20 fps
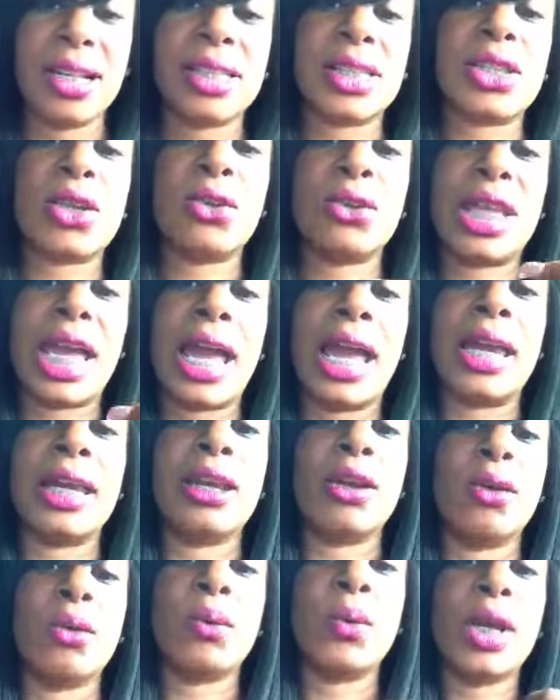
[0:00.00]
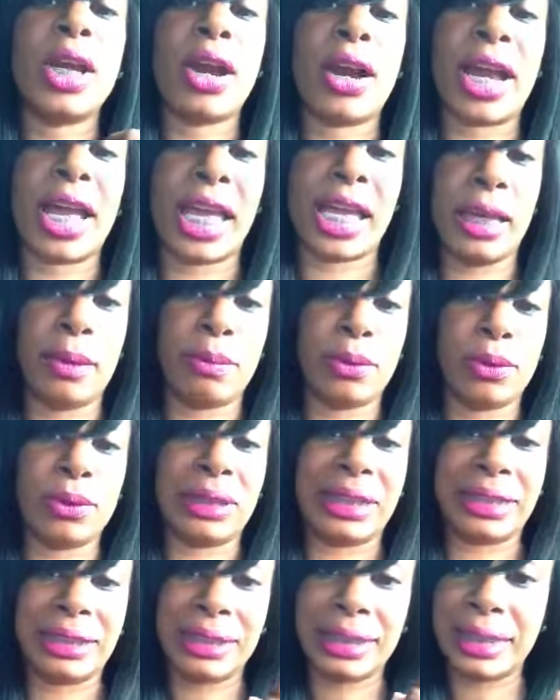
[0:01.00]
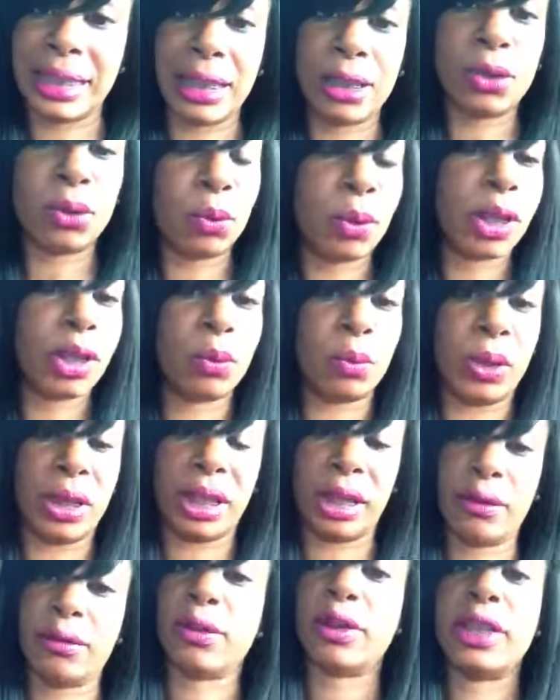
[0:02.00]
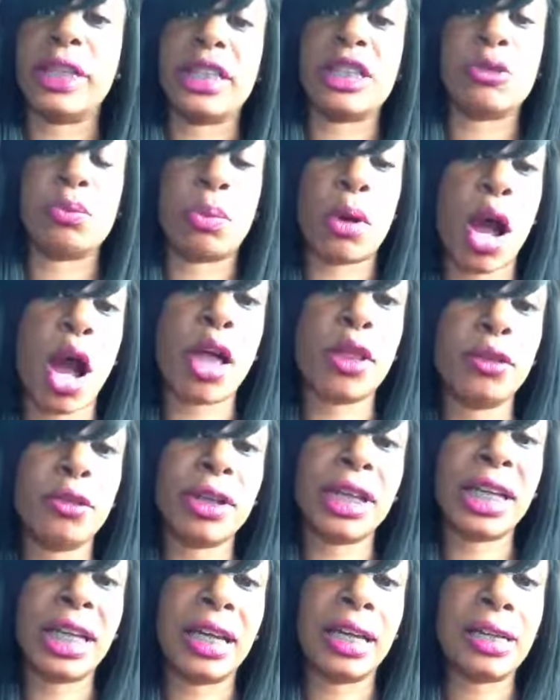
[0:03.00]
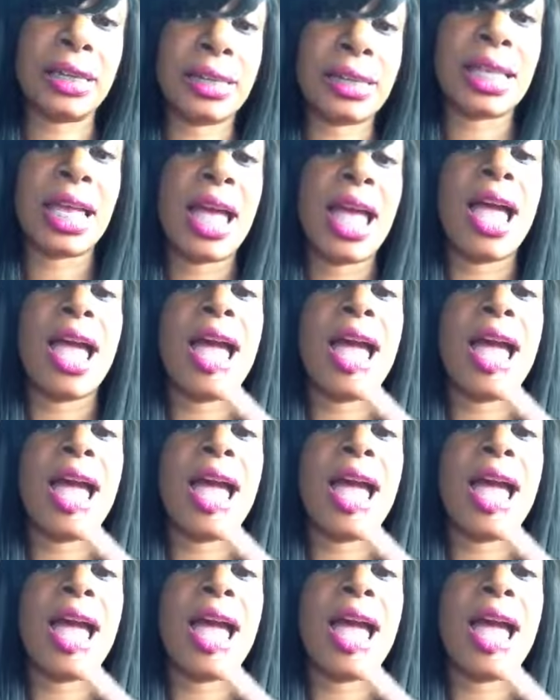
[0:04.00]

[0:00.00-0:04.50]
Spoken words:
so that we are able to deal with whatever is bothering us.